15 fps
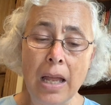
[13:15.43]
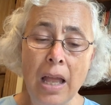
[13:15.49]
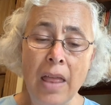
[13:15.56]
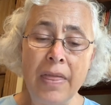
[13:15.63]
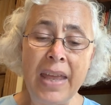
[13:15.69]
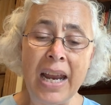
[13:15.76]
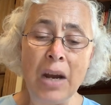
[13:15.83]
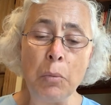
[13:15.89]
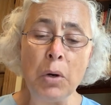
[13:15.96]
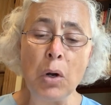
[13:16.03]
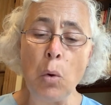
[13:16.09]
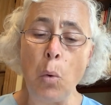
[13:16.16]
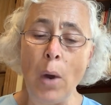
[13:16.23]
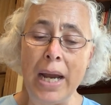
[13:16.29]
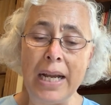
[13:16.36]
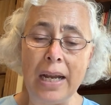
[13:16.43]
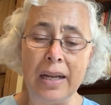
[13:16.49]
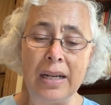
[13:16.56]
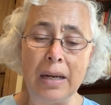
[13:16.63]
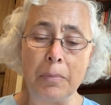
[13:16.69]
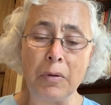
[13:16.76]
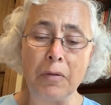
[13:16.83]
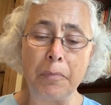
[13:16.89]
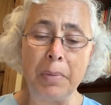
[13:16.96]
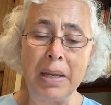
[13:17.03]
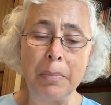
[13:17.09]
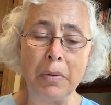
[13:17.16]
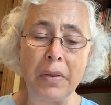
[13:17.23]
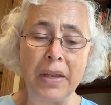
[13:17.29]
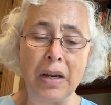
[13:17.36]
There were quite a number of
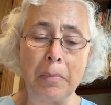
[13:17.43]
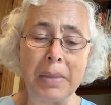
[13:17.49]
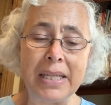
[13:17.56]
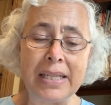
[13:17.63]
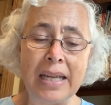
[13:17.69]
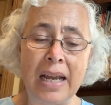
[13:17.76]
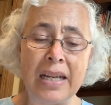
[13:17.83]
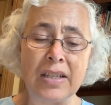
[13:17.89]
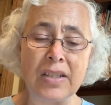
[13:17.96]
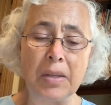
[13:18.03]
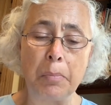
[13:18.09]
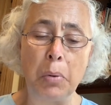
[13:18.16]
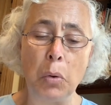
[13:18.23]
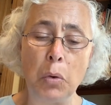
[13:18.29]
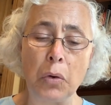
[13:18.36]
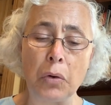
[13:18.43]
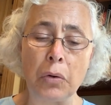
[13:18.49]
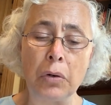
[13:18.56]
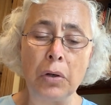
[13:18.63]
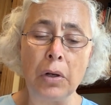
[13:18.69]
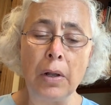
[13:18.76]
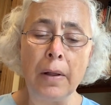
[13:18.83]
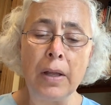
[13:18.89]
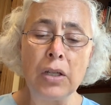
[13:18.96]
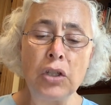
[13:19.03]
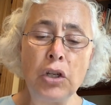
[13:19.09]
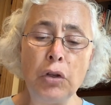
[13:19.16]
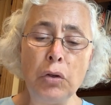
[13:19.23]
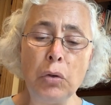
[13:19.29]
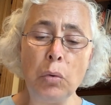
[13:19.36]
people there besides the porter,
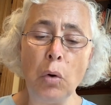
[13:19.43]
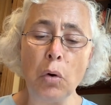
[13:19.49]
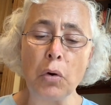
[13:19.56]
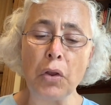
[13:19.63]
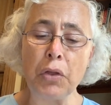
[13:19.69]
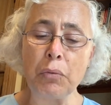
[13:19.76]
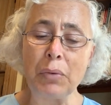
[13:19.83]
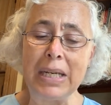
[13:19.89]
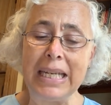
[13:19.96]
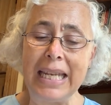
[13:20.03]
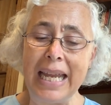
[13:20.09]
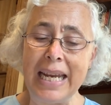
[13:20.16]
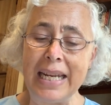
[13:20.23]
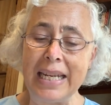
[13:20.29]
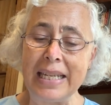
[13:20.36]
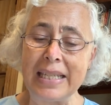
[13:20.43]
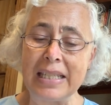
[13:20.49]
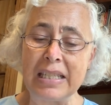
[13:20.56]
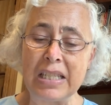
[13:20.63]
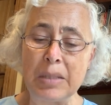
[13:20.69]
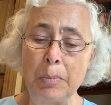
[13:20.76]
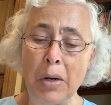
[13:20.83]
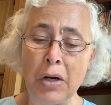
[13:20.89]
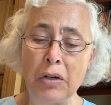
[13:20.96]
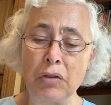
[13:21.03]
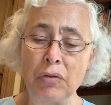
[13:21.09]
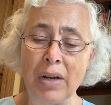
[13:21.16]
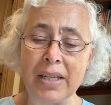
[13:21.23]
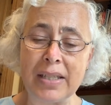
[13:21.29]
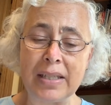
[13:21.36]
2 or 3 ladies in smart
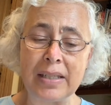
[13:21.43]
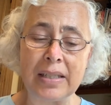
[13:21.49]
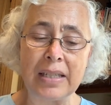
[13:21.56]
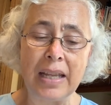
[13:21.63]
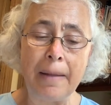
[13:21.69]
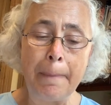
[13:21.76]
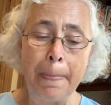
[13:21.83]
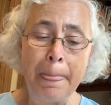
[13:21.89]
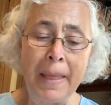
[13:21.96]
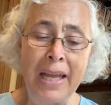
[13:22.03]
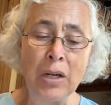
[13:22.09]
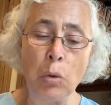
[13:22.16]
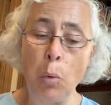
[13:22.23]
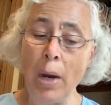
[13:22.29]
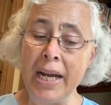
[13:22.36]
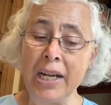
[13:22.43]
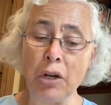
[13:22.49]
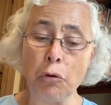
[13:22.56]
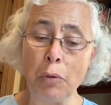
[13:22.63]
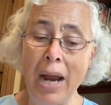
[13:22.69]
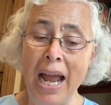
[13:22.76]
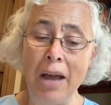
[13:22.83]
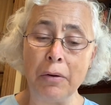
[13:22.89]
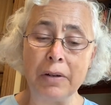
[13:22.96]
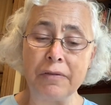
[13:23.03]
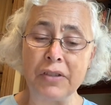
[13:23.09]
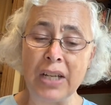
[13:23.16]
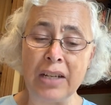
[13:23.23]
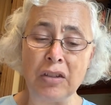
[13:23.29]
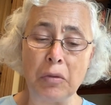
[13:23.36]
dresses, and quite a crowd of
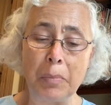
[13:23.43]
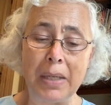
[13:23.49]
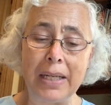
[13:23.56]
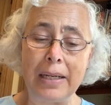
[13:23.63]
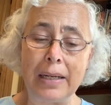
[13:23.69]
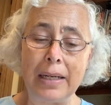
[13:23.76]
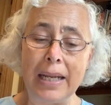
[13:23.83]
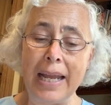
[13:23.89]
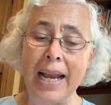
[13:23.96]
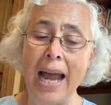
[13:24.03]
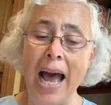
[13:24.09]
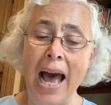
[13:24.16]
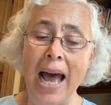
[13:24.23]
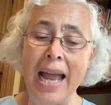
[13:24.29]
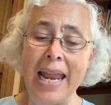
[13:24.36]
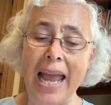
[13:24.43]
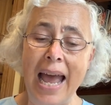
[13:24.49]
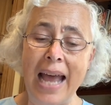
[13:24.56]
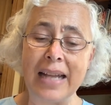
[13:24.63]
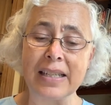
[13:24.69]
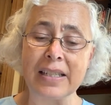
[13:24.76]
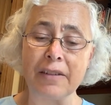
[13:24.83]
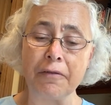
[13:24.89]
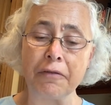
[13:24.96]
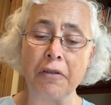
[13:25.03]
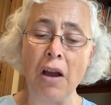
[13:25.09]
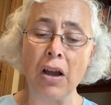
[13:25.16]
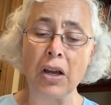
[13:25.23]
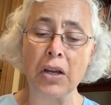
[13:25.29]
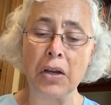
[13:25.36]
gentlemen in high hats and
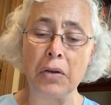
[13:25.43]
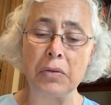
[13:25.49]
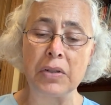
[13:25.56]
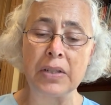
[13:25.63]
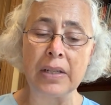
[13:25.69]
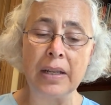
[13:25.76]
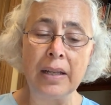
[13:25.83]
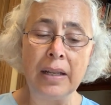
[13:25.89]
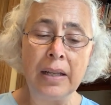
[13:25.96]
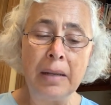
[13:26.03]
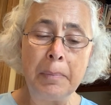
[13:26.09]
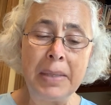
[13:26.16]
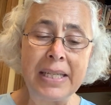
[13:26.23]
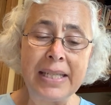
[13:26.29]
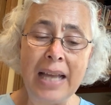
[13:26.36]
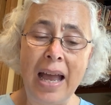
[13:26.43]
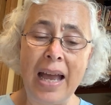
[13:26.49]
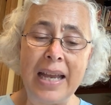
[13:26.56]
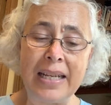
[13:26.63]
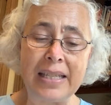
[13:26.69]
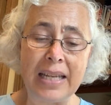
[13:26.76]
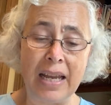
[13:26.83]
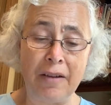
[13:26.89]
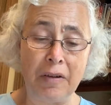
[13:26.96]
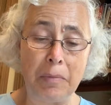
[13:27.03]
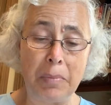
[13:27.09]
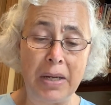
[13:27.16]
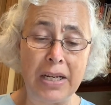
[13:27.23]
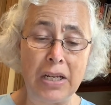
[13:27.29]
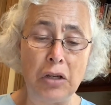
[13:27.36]
frock coats, besides
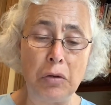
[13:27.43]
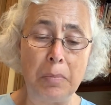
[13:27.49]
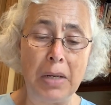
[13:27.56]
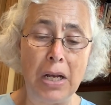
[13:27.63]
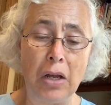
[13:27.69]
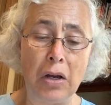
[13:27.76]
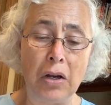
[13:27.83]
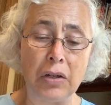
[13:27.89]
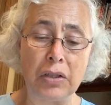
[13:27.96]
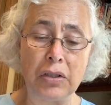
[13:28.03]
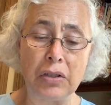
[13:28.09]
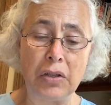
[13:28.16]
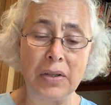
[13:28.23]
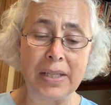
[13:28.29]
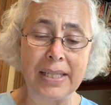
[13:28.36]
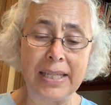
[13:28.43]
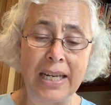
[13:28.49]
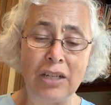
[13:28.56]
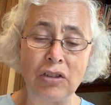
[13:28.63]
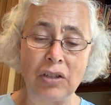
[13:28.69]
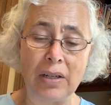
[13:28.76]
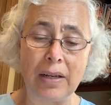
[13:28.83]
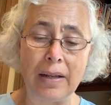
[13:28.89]
everybody who belonged to the station.